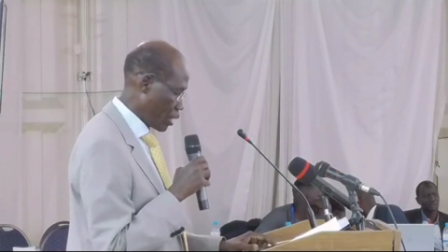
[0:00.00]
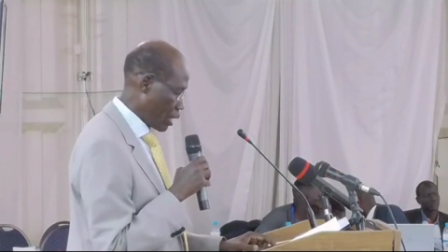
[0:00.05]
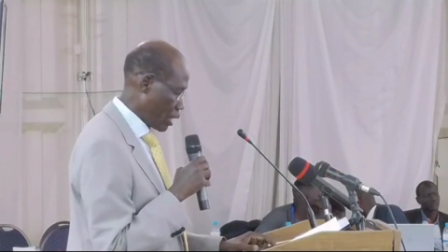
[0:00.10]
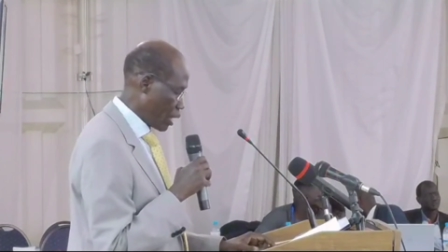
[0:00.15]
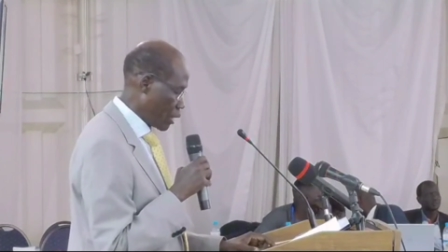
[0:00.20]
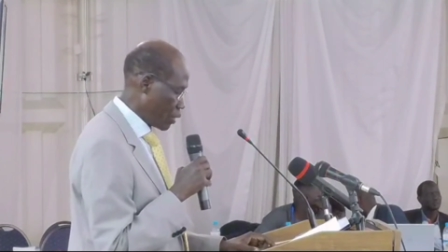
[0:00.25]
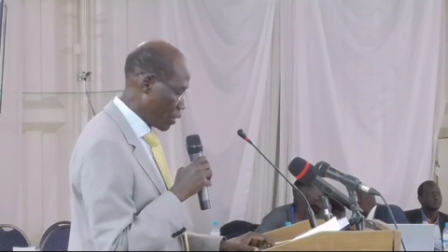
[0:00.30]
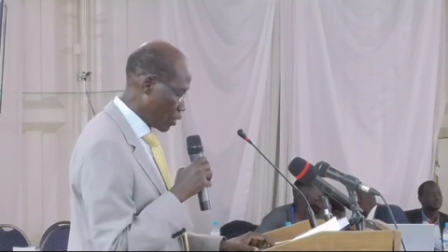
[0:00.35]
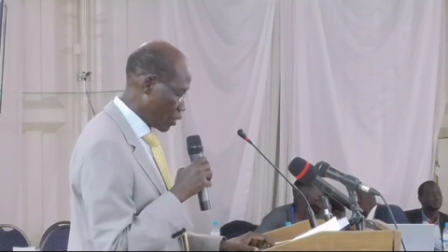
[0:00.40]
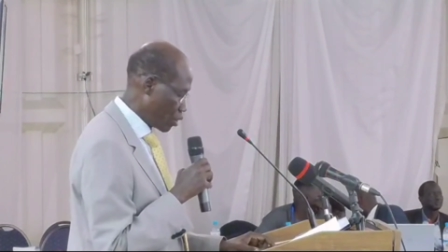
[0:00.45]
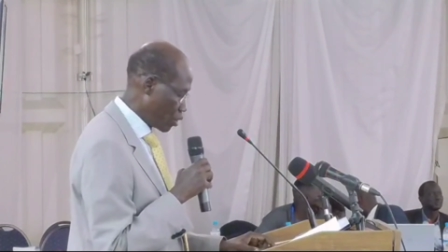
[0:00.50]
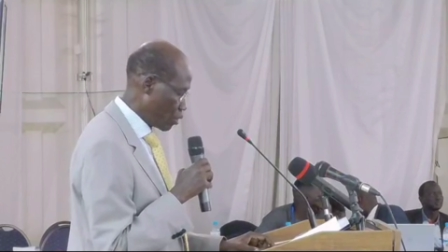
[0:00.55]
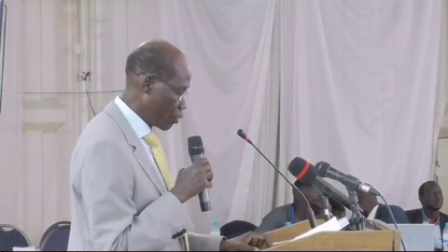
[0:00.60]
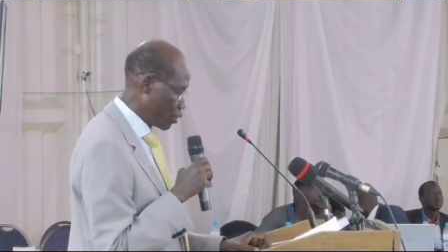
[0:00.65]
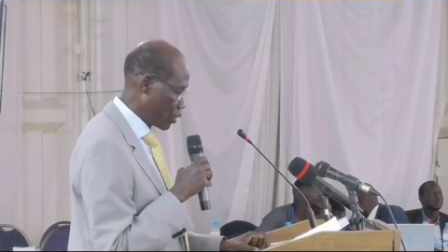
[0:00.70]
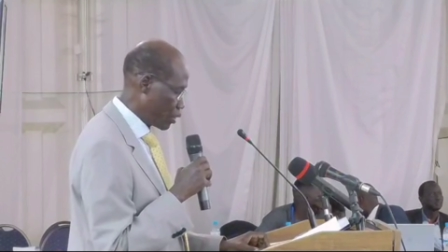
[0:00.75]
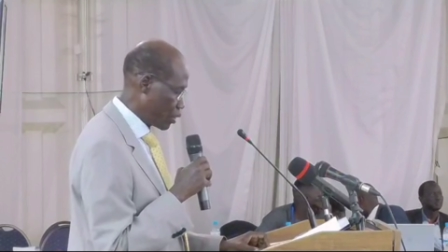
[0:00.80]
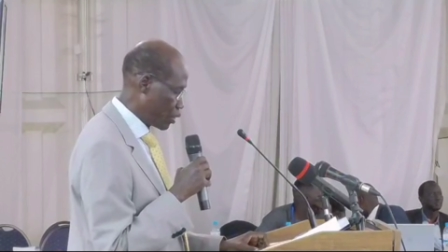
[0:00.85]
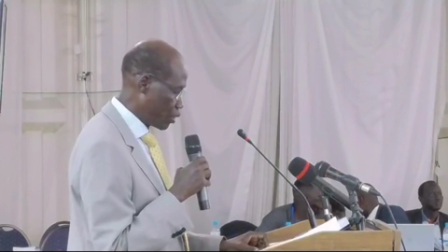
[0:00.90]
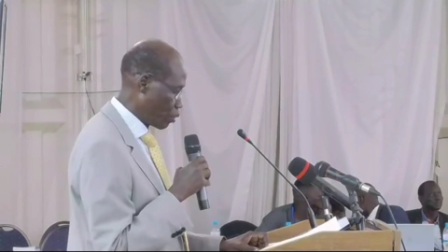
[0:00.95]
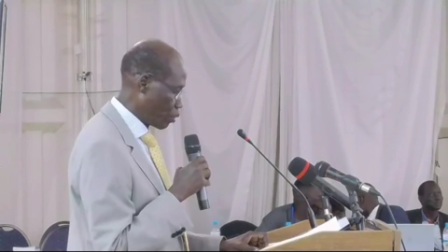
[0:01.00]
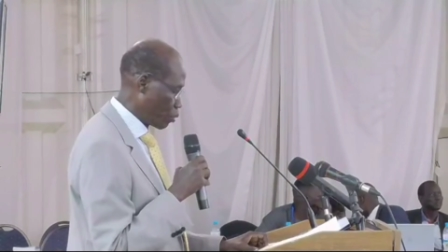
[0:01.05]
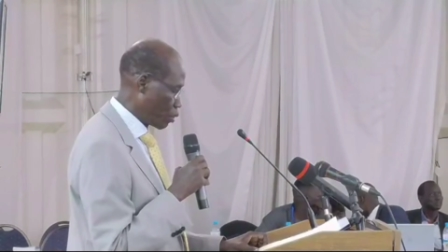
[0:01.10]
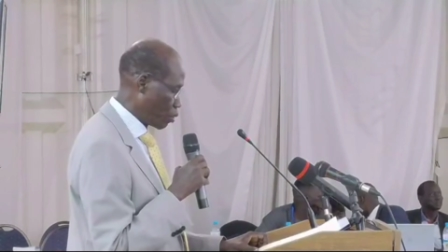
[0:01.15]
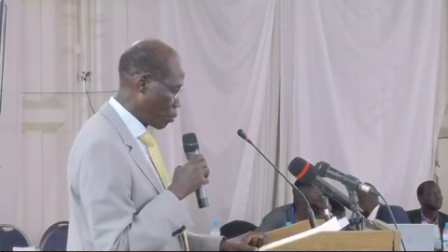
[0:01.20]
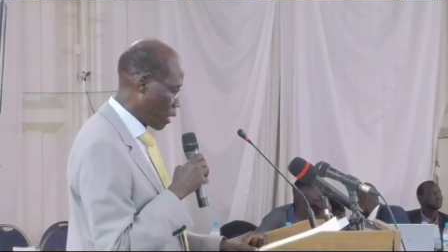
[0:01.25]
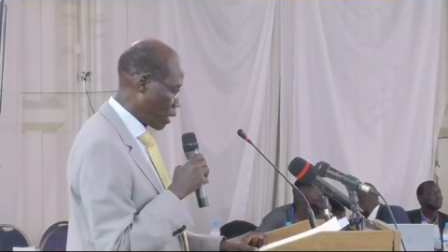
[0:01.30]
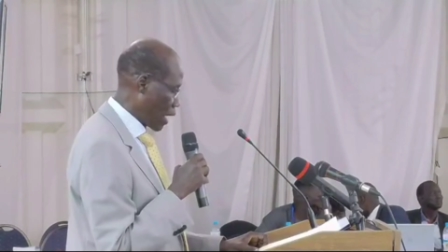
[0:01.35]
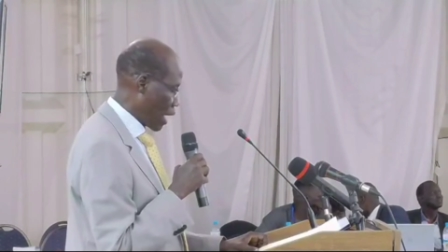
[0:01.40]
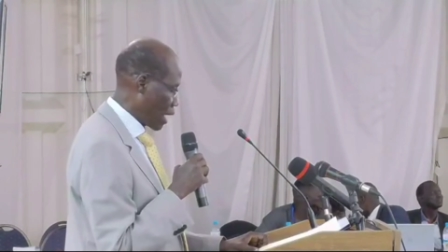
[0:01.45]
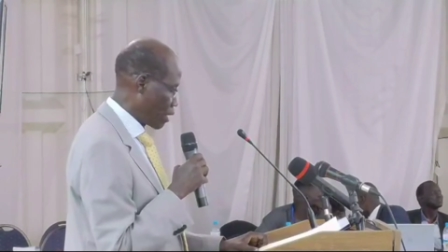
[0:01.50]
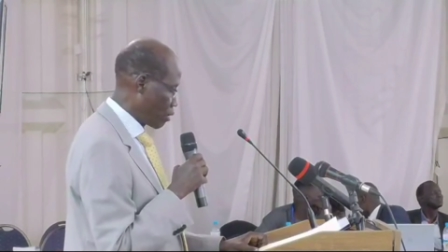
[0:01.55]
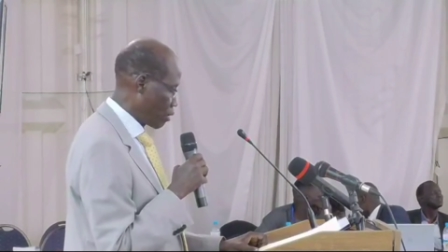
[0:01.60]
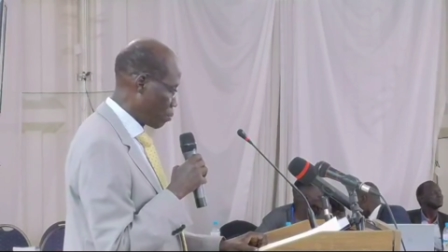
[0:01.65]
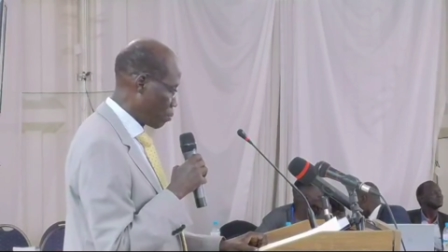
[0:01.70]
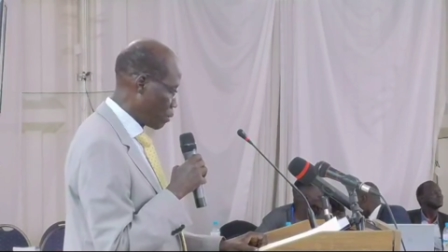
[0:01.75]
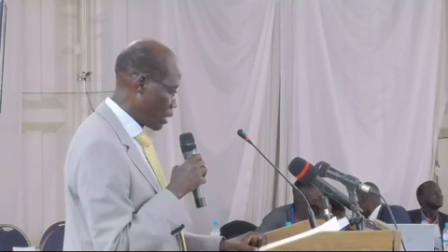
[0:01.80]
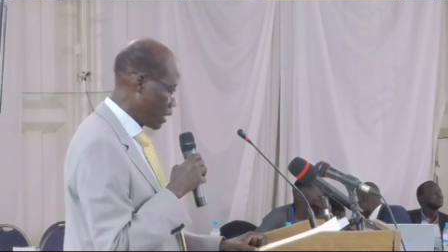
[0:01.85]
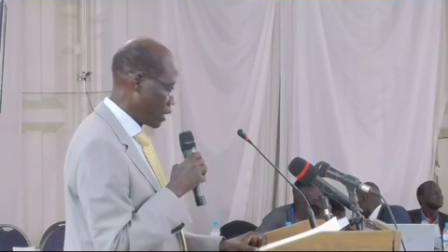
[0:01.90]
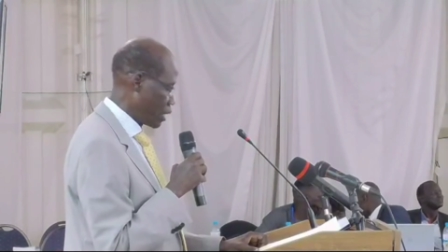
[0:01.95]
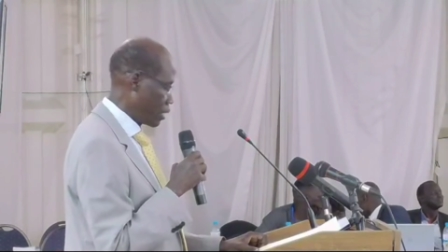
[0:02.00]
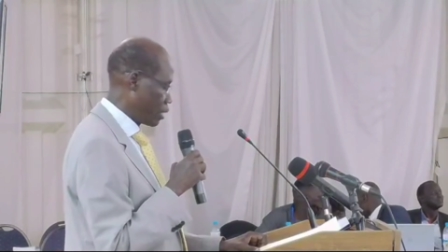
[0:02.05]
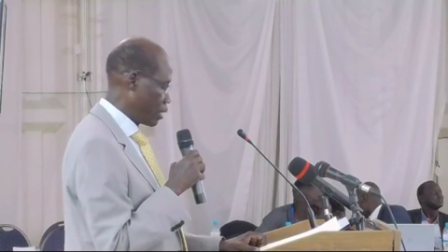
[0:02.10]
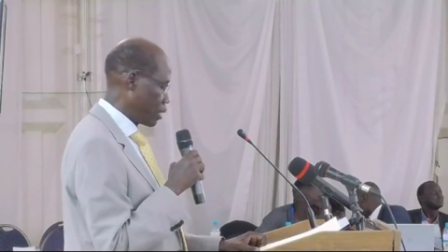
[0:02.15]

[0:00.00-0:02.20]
the University of Juba has made